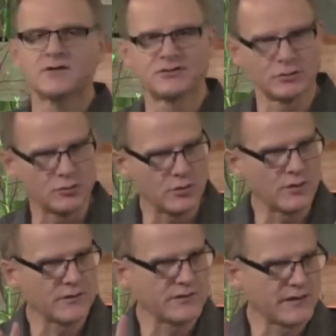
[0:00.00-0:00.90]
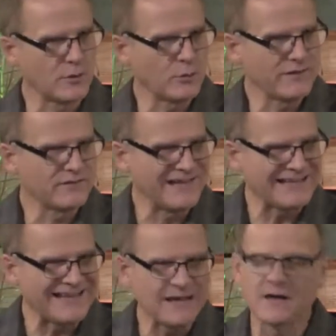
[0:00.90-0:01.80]
to the
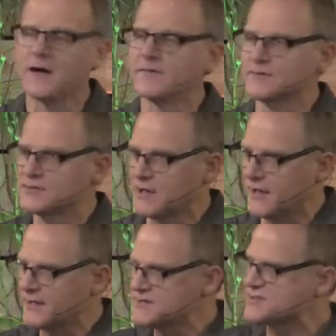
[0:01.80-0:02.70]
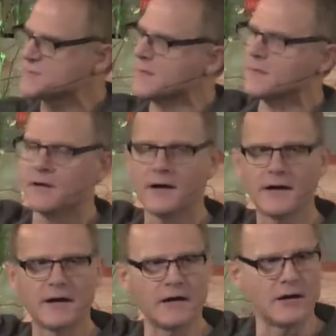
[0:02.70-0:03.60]
revealing of God's
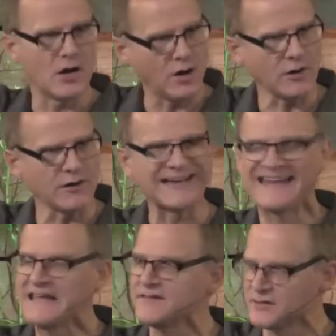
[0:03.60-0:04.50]
uh, a heart in the